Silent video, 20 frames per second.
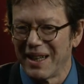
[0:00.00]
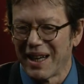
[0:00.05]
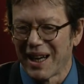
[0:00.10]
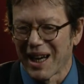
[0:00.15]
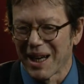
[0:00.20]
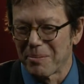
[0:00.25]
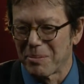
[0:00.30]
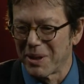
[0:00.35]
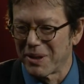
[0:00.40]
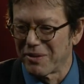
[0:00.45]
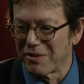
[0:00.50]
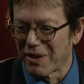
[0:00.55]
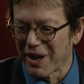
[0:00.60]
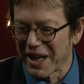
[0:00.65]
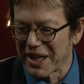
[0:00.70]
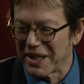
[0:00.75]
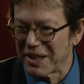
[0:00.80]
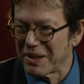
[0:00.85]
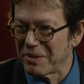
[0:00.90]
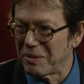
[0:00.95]
I've been
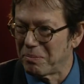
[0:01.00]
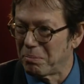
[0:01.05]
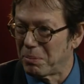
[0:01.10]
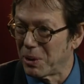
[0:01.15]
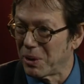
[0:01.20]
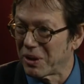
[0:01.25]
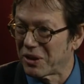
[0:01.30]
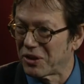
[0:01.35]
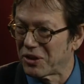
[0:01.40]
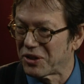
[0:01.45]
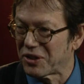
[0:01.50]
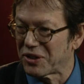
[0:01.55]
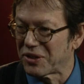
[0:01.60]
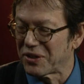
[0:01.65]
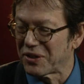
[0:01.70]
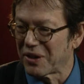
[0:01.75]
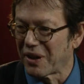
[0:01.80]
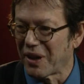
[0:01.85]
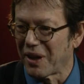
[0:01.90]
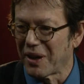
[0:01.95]
writing
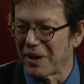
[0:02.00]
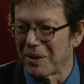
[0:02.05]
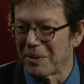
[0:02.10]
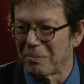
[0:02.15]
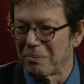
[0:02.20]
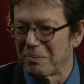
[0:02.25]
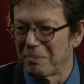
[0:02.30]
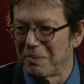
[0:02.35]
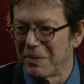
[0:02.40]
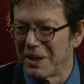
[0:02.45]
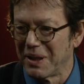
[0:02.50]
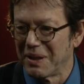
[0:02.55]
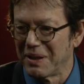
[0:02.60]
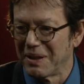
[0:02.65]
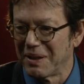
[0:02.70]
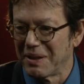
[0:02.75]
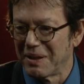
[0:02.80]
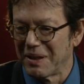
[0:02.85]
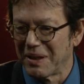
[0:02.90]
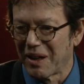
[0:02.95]
books on
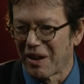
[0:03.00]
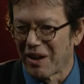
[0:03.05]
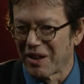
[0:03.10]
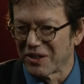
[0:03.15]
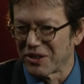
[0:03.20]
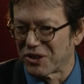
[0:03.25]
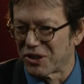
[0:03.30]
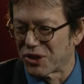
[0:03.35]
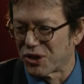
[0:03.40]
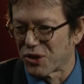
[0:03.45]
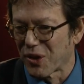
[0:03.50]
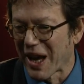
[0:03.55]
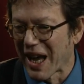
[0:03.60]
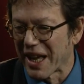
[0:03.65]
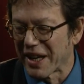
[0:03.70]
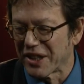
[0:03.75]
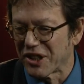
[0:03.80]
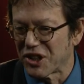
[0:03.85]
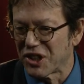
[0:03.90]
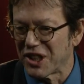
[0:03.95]

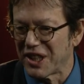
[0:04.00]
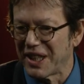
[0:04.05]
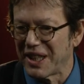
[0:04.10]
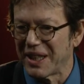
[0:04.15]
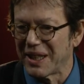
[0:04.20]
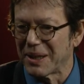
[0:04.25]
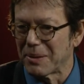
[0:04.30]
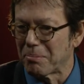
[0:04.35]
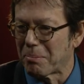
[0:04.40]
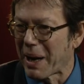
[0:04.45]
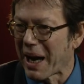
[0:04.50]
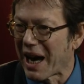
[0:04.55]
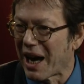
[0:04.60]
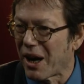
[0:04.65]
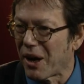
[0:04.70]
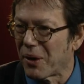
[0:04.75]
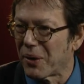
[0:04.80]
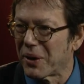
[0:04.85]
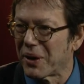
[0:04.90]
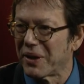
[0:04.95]
strategy and
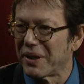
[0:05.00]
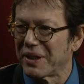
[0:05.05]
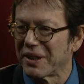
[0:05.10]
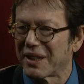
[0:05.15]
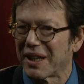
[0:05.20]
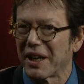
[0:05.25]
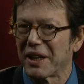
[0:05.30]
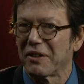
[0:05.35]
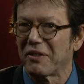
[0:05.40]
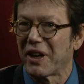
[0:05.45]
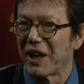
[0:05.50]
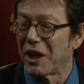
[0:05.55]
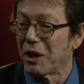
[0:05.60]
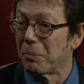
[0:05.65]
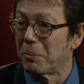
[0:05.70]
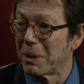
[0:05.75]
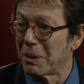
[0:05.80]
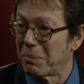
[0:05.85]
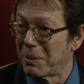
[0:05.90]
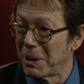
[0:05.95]
power and kind of
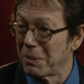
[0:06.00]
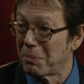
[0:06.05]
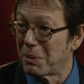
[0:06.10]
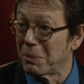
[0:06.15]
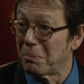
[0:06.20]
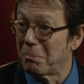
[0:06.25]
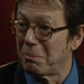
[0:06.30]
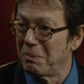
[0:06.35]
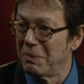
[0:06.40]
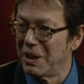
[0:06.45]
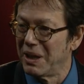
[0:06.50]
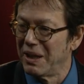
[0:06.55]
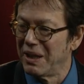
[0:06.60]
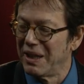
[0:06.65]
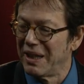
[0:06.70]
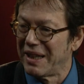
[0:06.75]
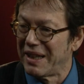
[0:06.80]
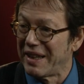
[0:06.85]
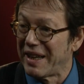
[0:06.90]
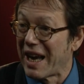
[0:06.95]
helping people
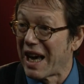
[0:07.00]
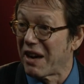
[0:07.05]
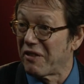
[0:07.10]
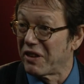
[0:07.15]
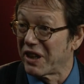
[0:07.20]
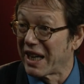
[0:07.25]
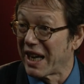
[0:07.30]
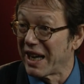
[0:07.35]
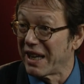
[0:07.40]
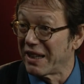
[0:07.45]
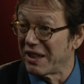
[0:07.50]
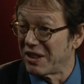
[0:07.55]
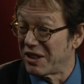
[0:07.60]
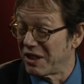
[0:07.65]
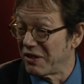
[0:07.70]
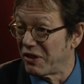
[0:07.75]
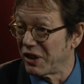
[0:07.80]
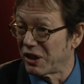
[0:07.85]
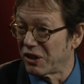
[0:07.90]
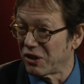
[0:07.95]
navigate a
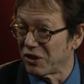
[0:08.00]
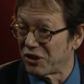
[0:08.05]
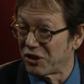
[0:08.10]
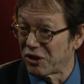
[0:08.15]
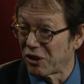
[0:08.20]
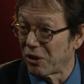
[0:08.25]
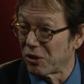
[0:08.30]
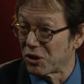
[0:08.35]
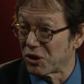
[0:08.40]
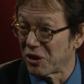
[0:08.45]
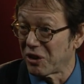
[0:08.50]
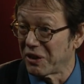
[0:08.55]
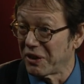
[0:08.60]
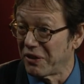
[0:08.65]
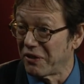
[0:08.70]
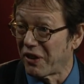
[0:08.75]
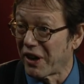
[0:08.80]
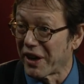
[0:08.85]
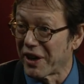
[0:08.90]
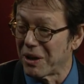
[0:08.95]
difficult social
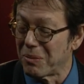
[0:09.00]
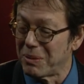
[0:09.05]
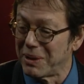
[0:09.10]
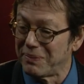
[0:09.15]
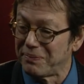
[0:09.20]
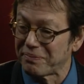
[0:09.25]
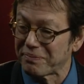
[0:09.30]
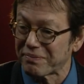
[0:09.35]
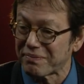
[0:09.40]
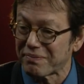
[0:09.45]
environment